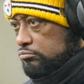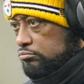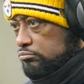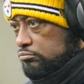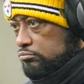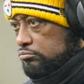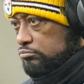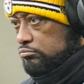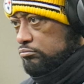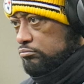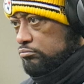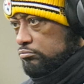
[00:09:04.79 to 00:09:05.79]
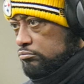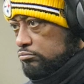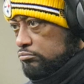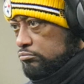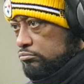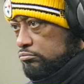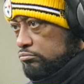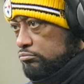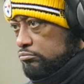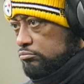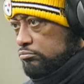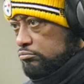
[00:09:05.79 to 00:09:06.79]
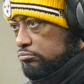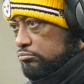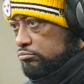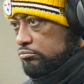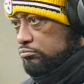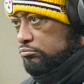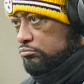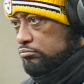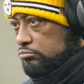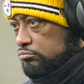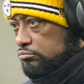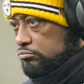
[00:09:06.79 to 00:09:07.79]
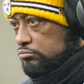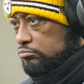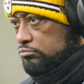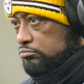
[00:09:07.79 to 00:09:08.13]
The person shown says nothing.